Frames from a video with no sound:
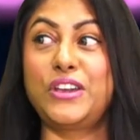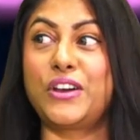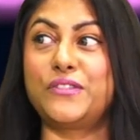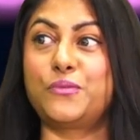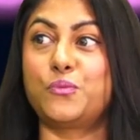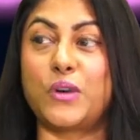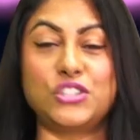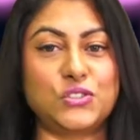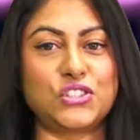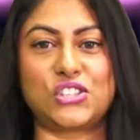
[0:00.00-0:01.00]
could have,
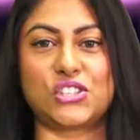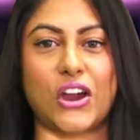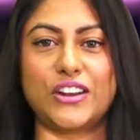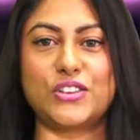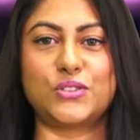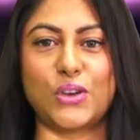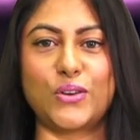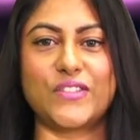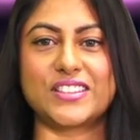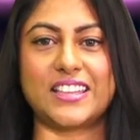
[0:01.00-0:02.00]
once you just start and you don't
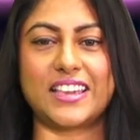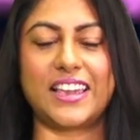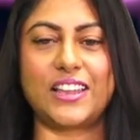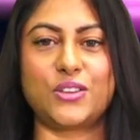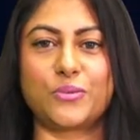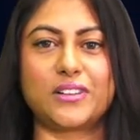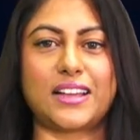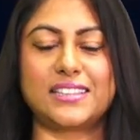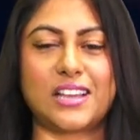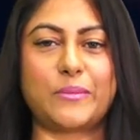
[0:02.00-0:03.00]
overthink it, you
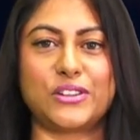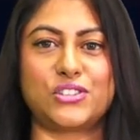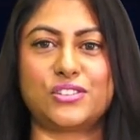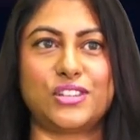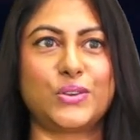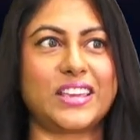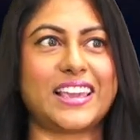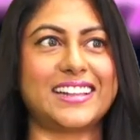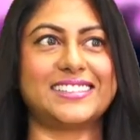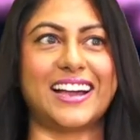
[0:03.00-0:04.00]
realize how much you can
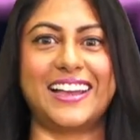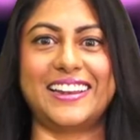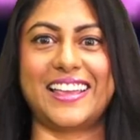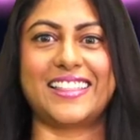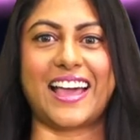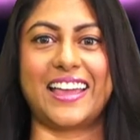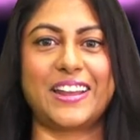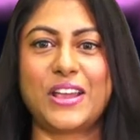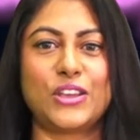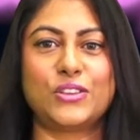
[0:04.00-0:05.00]
get done and that
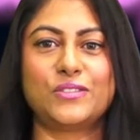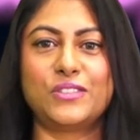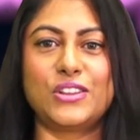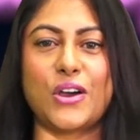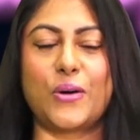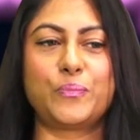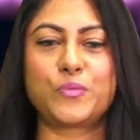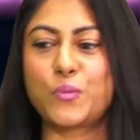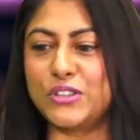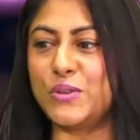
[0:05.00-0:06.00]
you know,
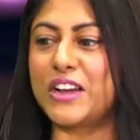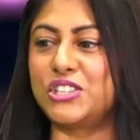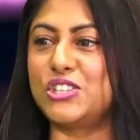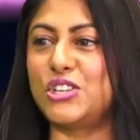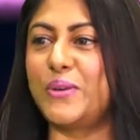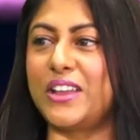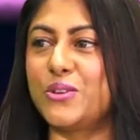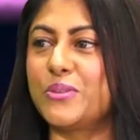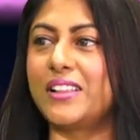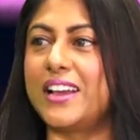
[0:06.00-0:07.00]
once you actually do it, you
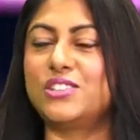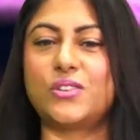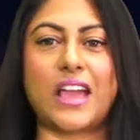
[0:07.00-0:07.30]
realize you